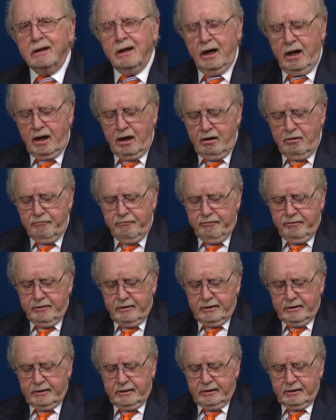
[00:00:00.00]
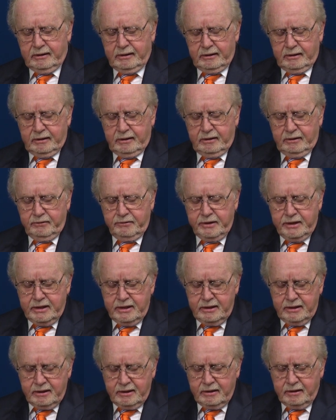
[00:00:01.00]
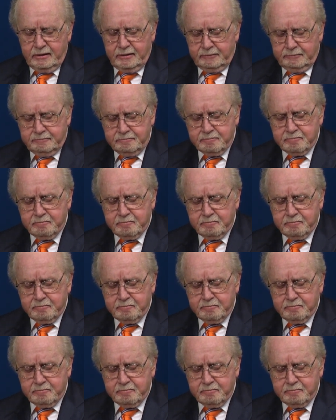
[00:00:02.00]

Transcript: of the